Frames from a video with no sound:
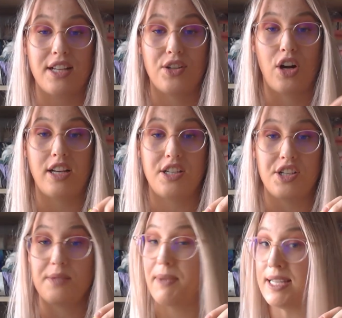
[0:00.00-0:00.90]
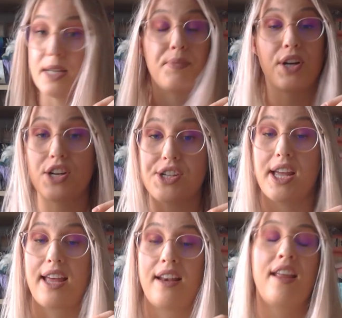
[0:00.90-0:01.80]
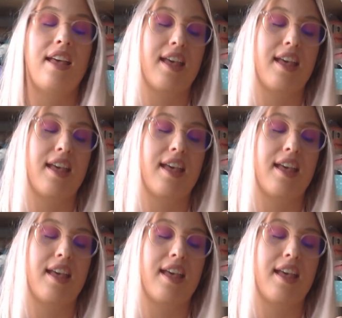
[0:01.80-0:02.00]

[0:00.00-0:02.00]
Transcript: to go into just basic brioche again.